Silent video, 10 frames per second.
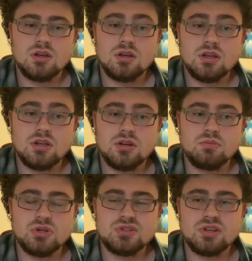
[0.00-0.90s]
and a
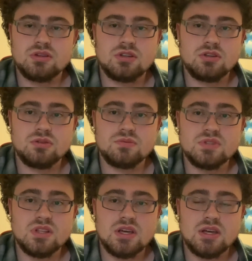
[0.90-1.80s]
bunch of other cubes
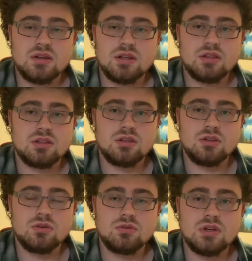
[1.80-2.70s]
that I think
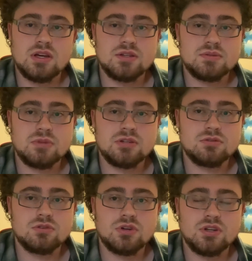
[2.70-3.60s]
you guys might
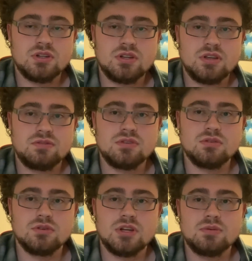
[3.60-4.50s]
enjoy if you're
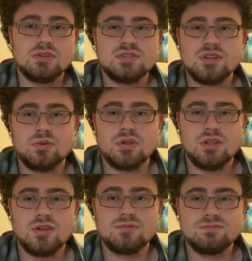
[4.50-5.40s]
able to stick with
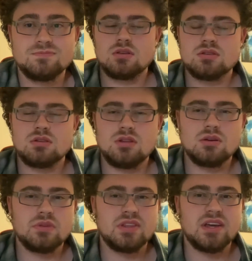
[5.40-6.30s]
it. So along
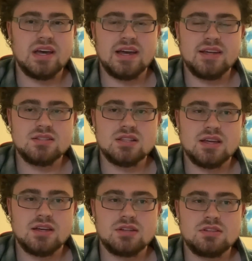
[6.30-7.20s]
with the guides that
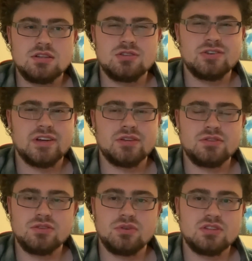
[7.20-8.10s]
kind of teach you how to
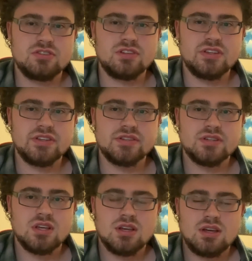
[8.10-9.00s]
do each of these,
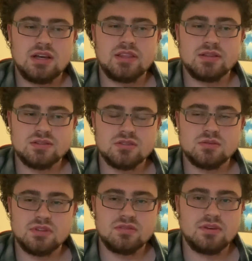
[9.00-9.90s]
I think it's also
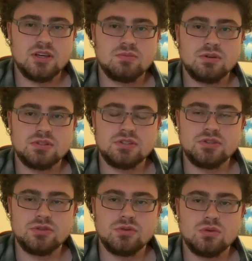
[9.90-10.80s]
really valuable to
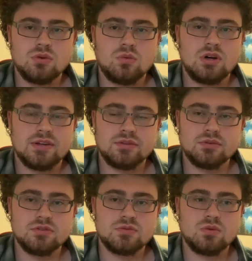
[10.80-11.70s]
do
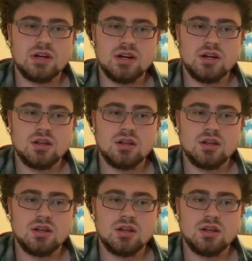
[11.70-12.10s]
walkthroughs where